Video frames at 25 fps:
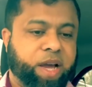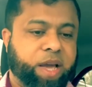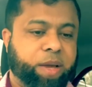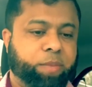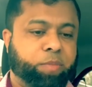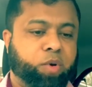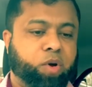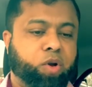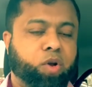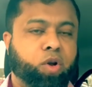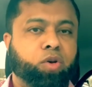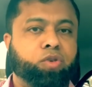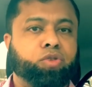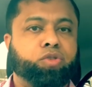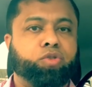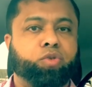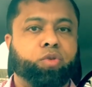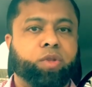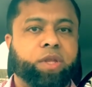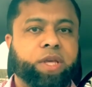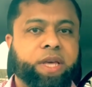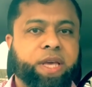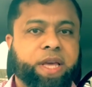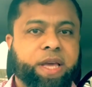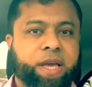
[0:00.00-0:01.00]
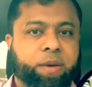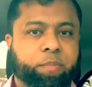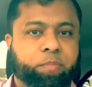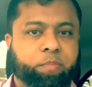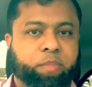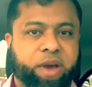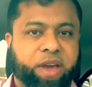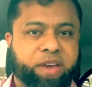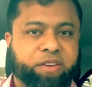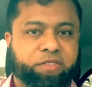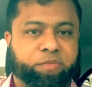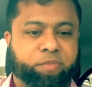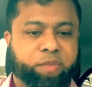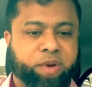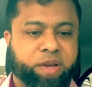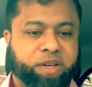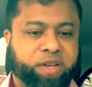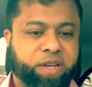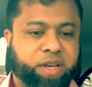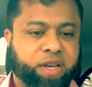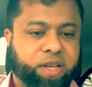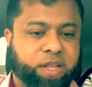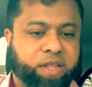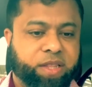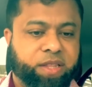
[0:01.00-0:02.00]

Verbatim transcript: I am close to the pavement.